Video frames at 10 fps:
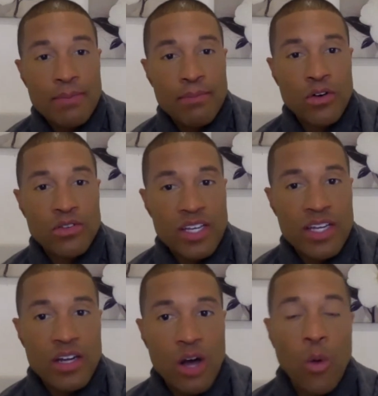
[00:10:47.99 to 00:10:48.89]

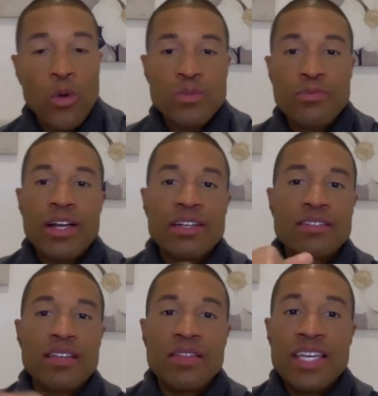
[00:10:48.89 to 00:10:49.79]
person always
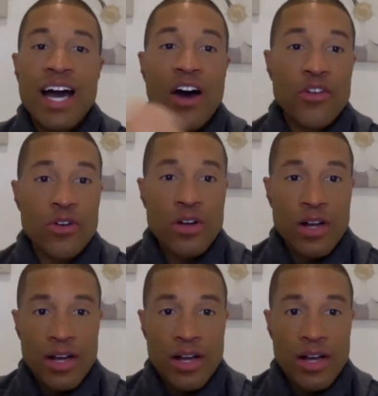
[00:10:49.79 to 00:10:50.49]
brings the other